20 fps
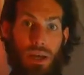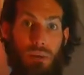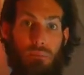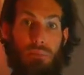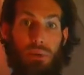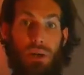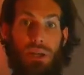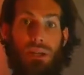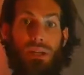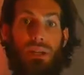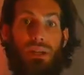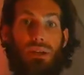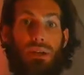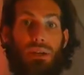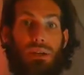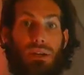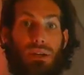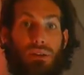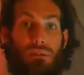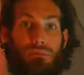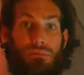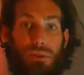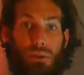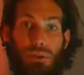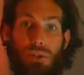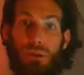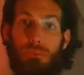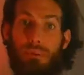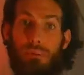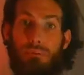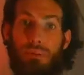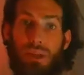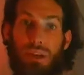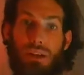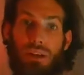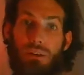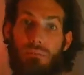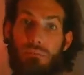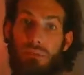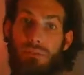But for a trumpet player,
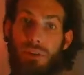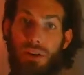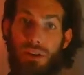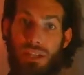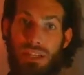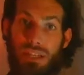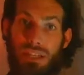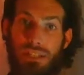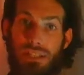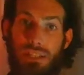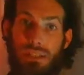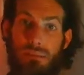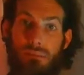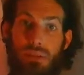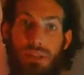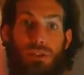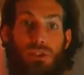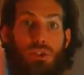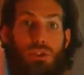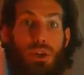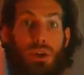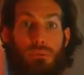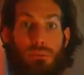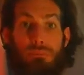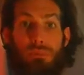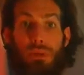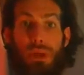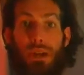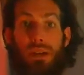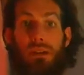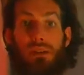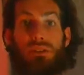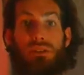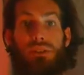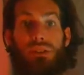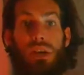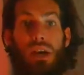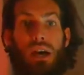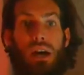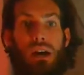it'd be very easy because trumpet
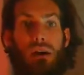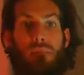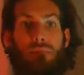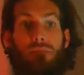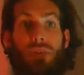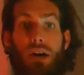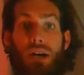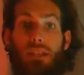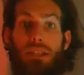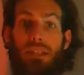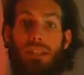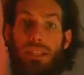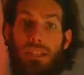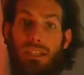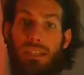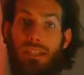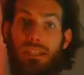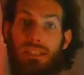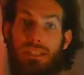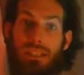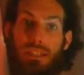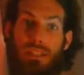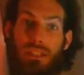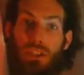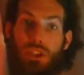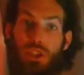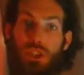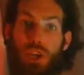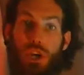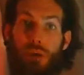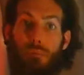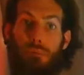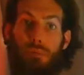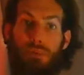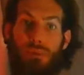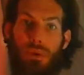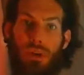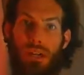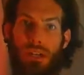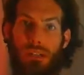players find it easy to jump
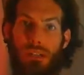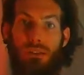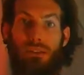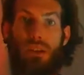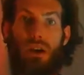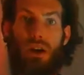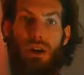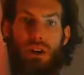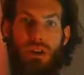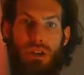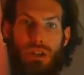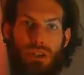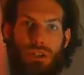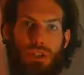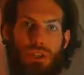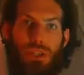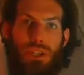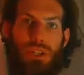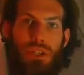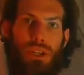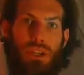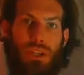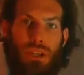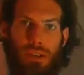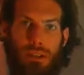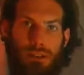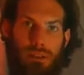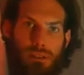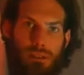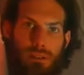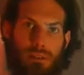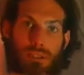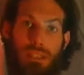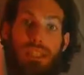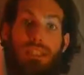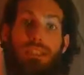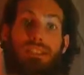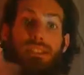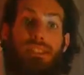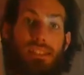large
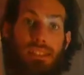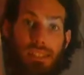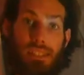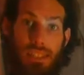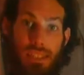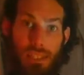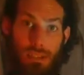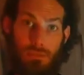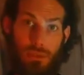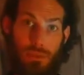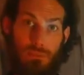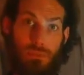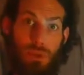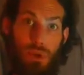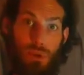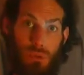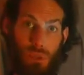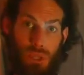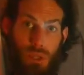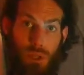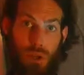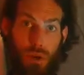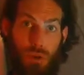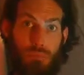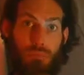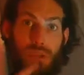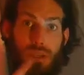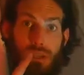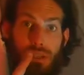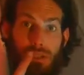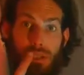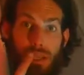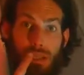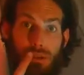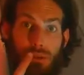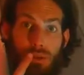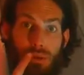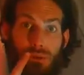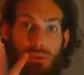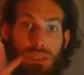distances from note to note because they
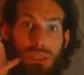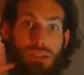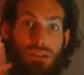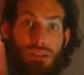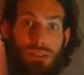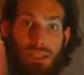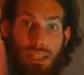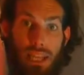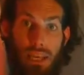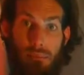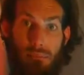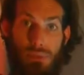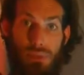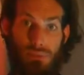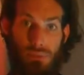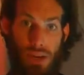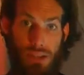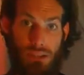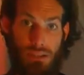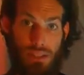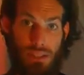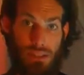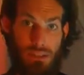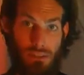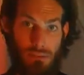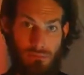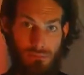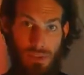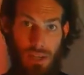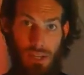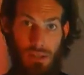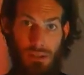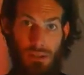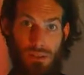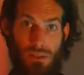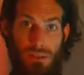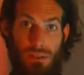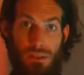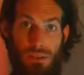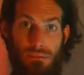do it with their lips rather than their
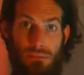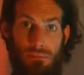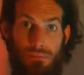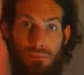fingers.